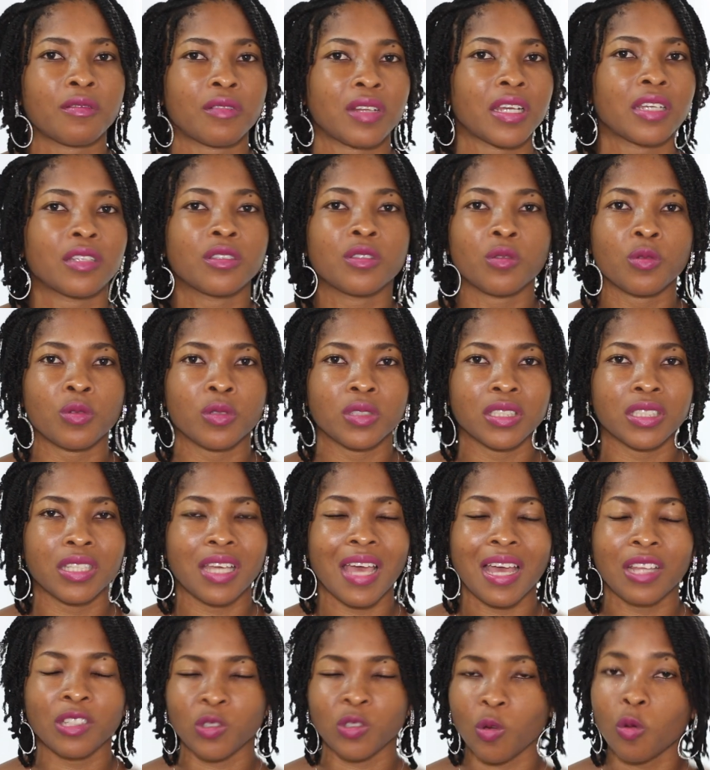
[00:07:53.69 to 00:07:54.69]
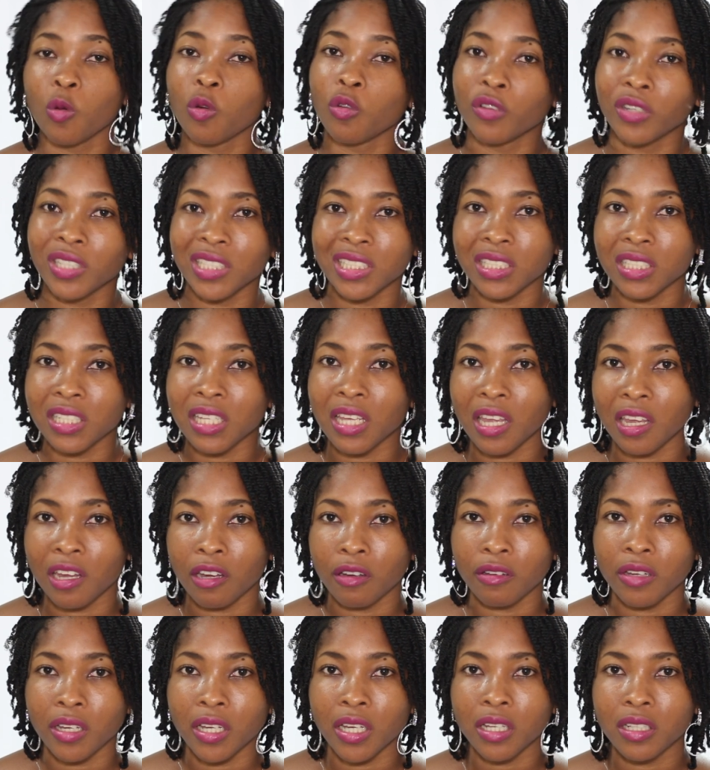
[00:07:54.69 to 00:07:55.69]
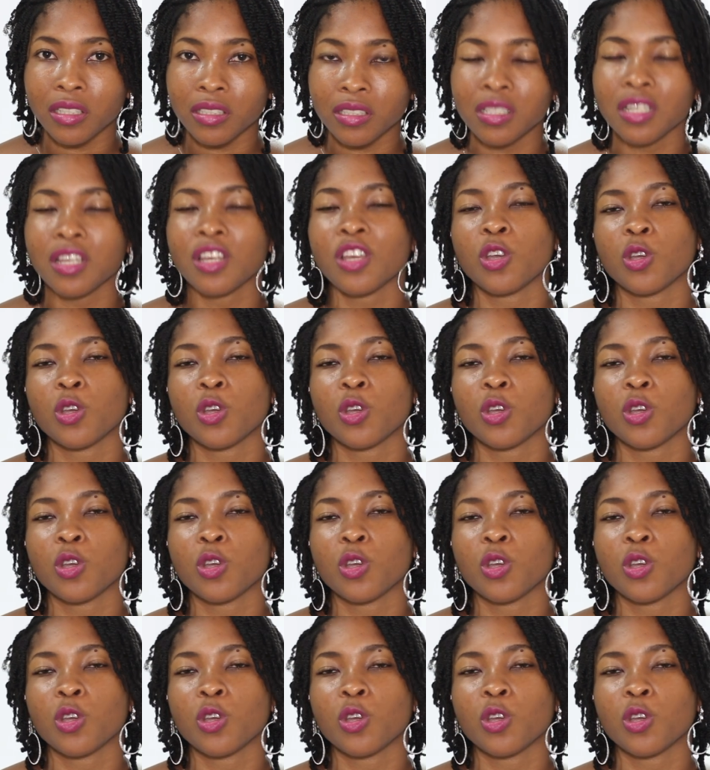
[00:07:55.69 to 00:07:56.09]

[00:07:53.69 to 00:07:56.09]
like those touristy areas,